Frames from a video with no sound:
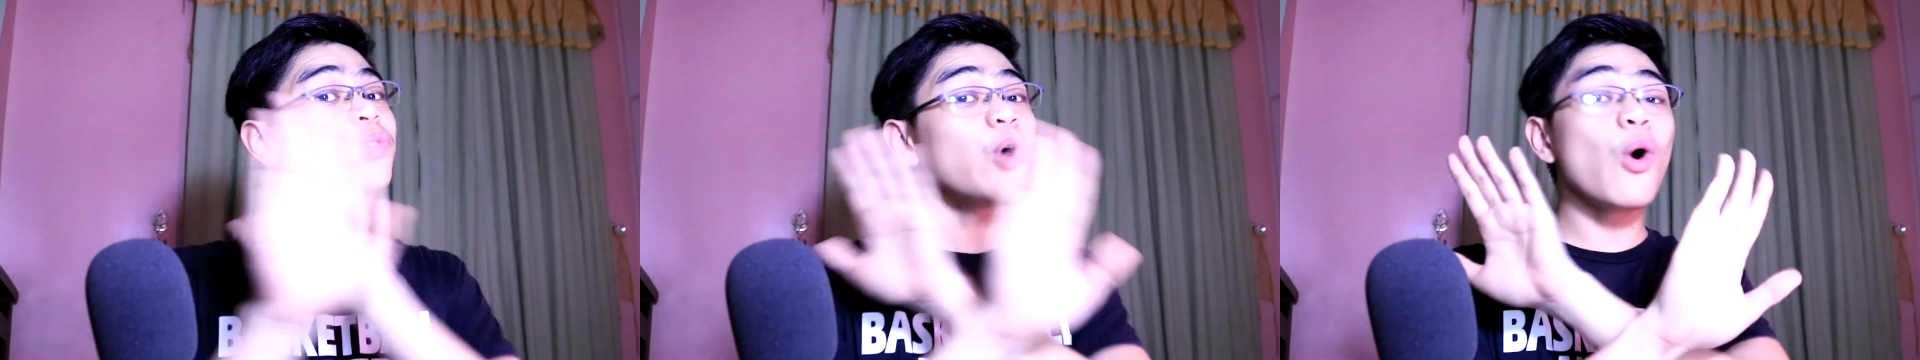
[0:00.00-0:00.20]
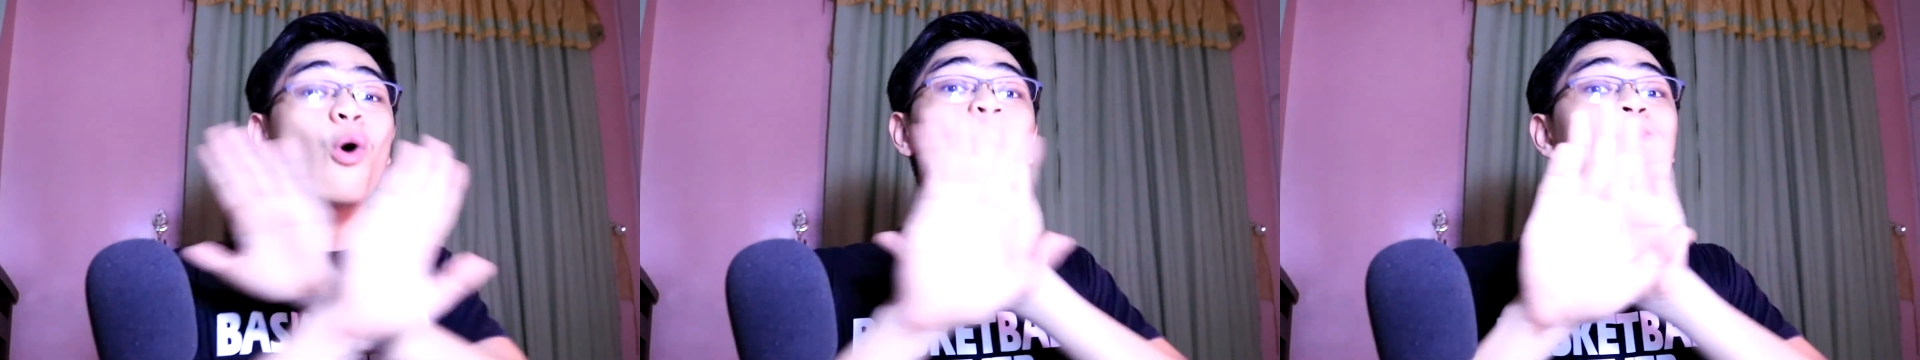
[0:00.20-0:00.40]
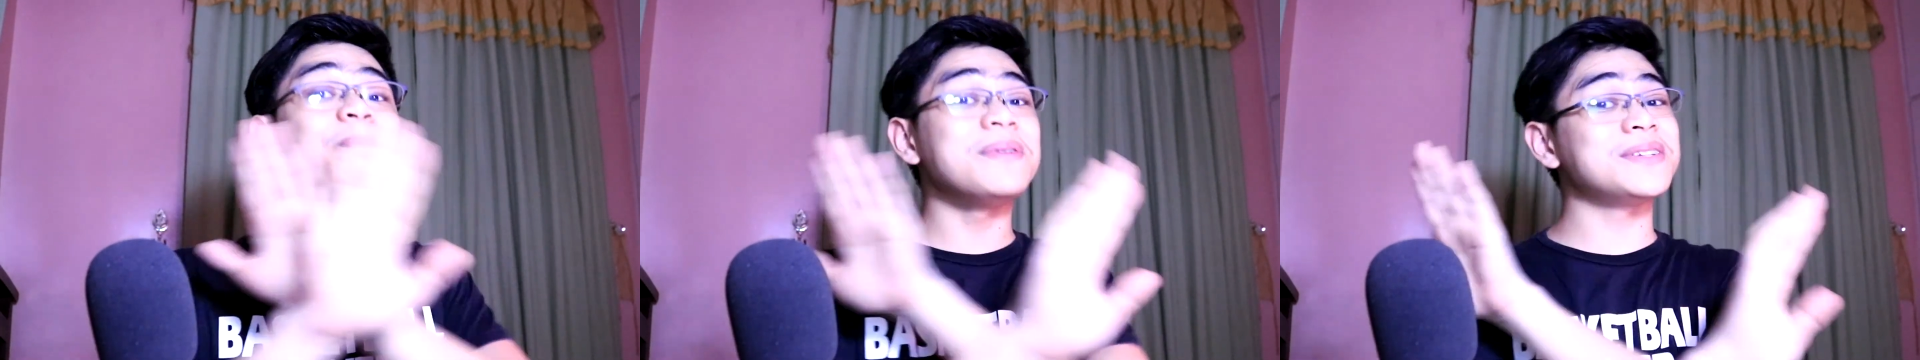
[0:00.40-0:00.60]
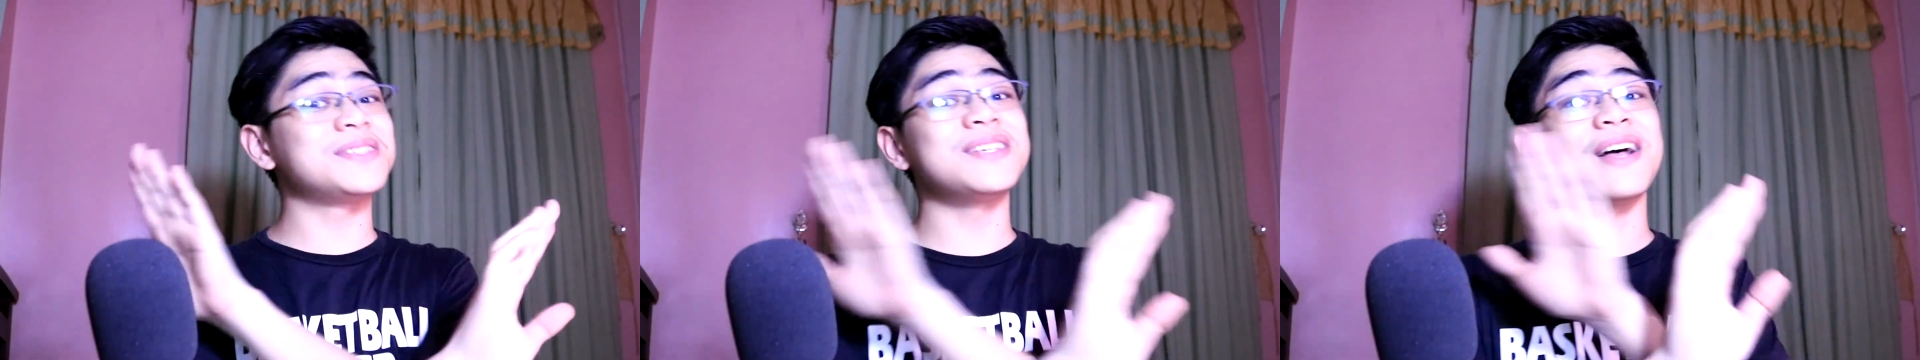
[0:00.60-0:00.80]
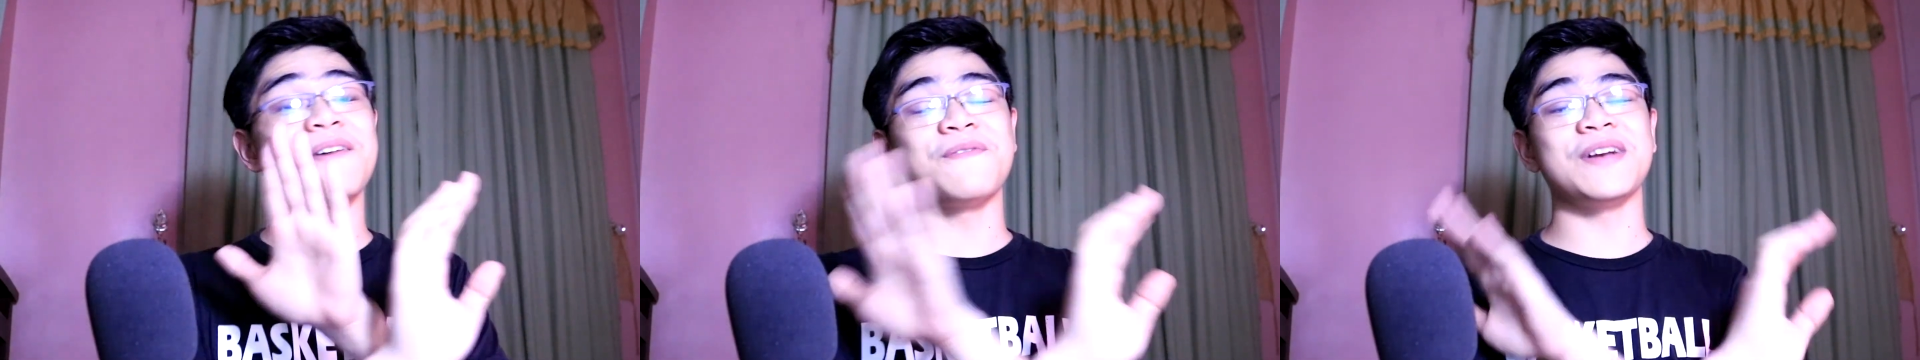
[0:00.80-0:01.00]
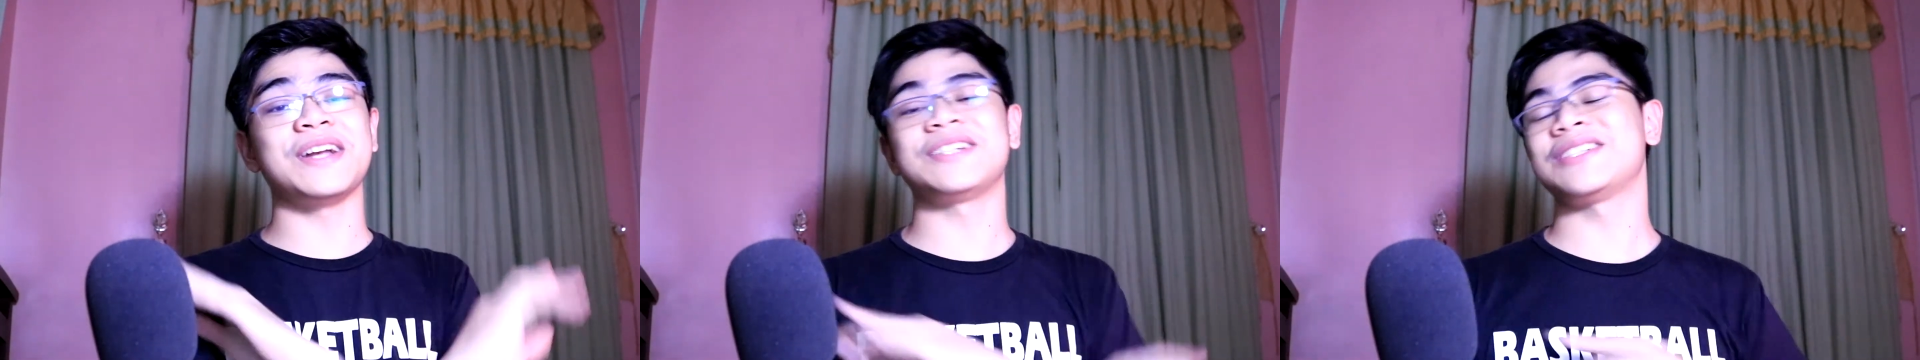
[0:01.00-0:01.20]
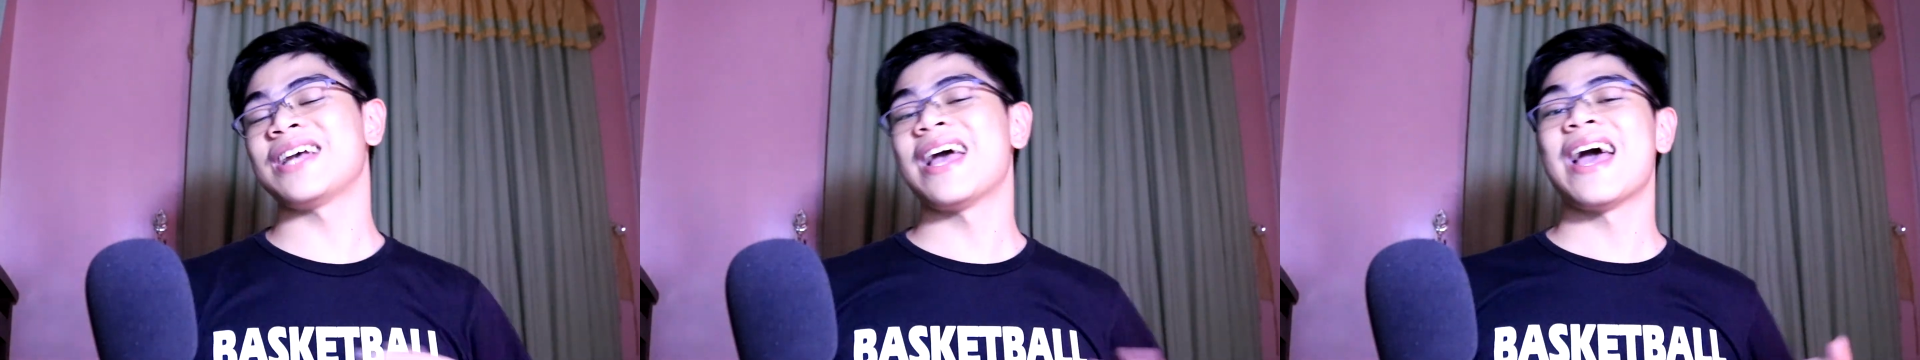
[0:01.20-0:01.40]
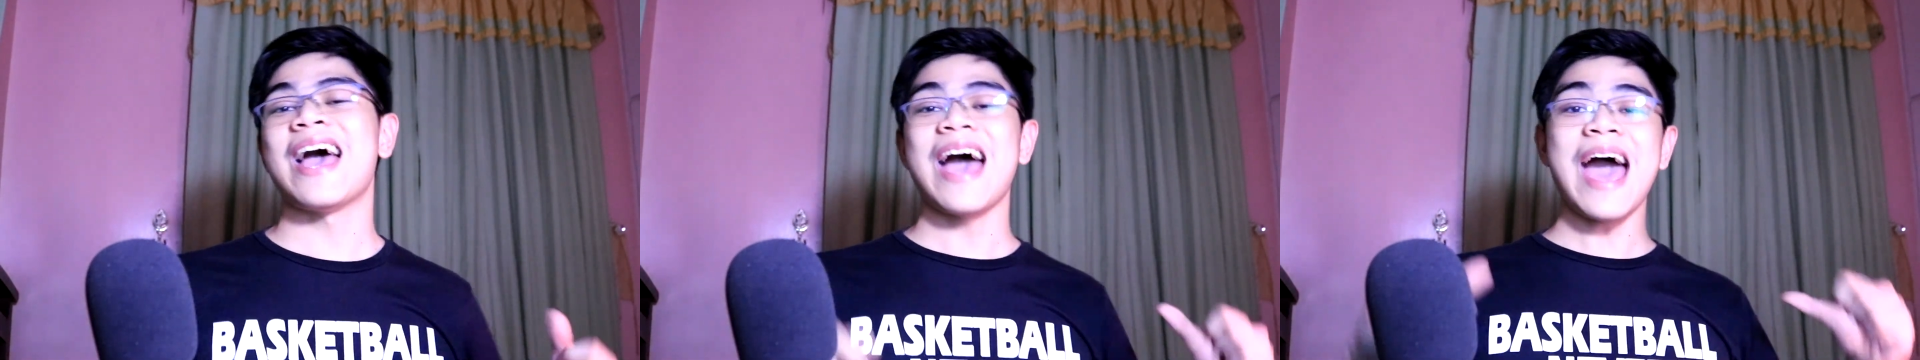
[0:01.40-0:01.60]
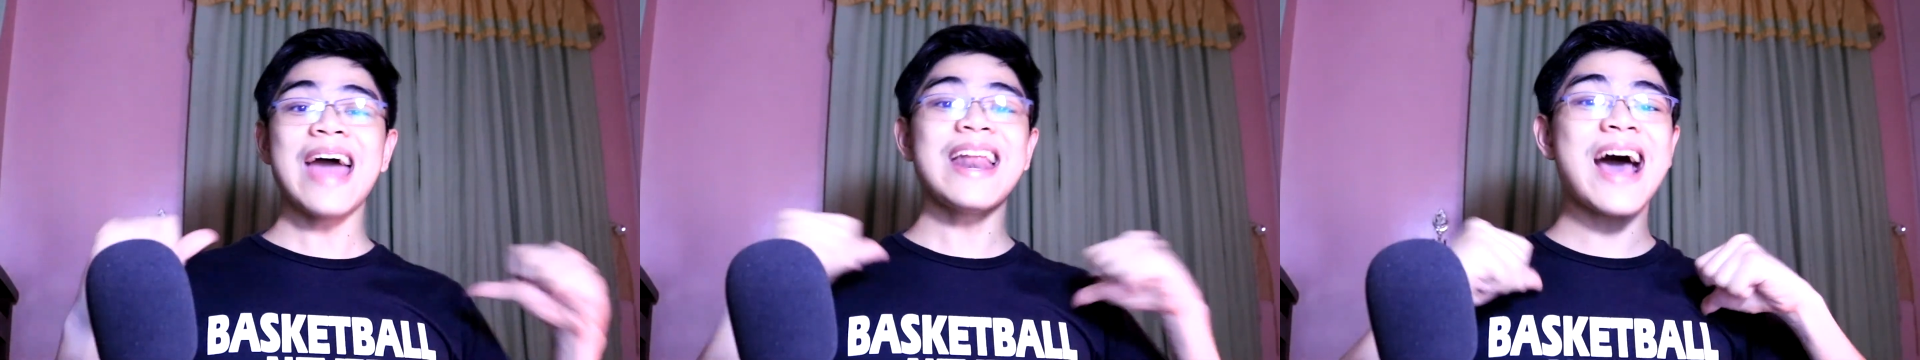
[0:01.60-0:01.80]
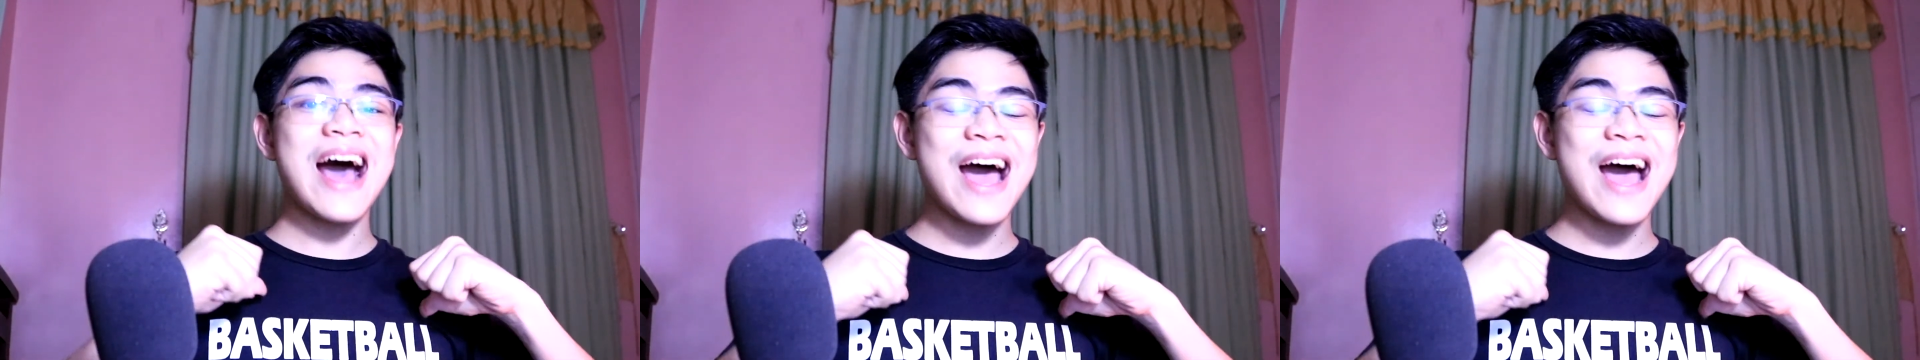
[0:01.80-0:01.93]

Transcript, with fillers: Don't be selfish, and